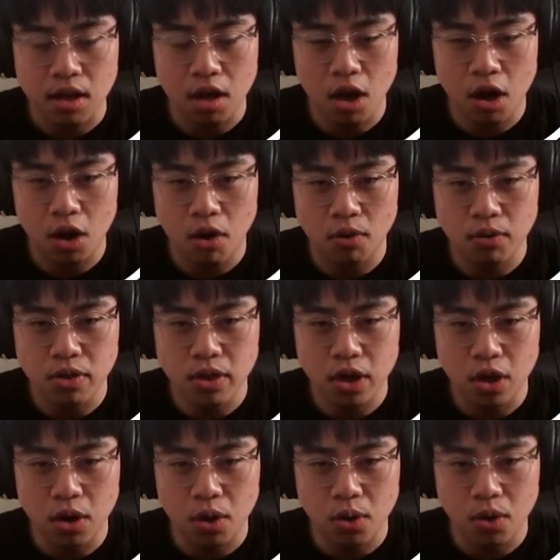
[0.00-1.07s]
Oh
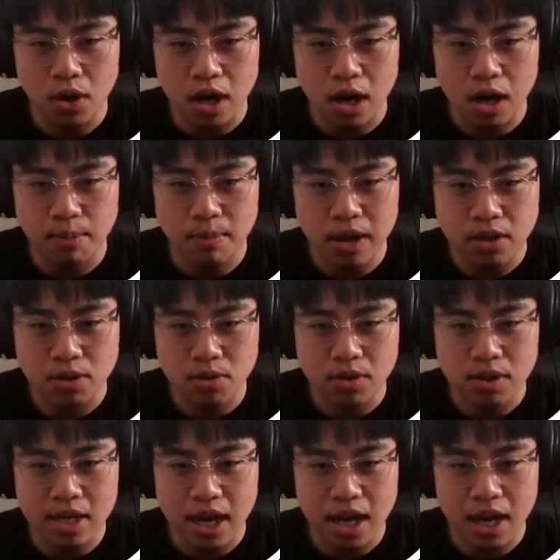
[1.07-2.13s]
no, I'm about to
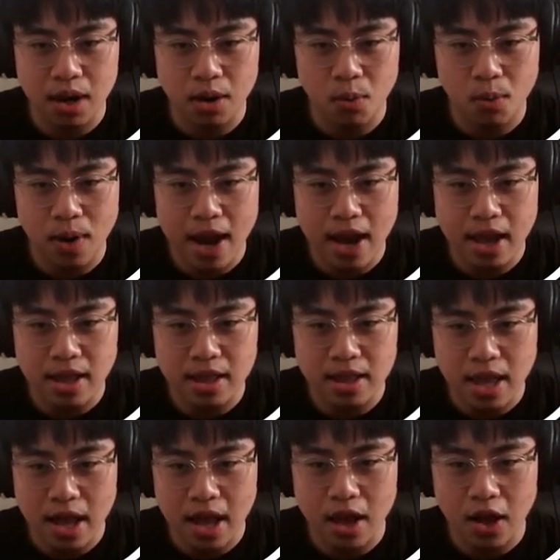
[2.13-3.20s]
die right
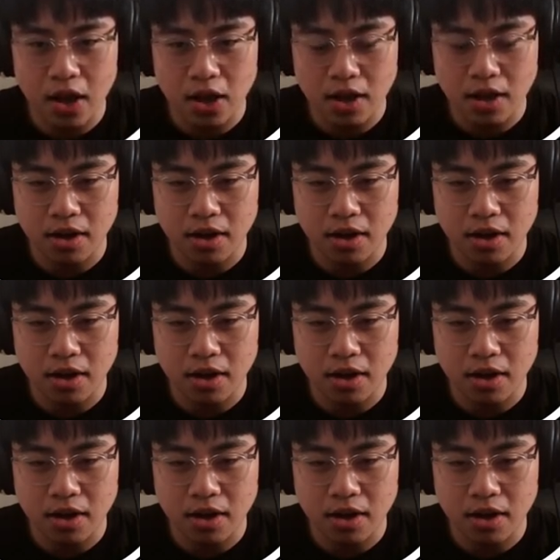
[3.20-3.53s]
now.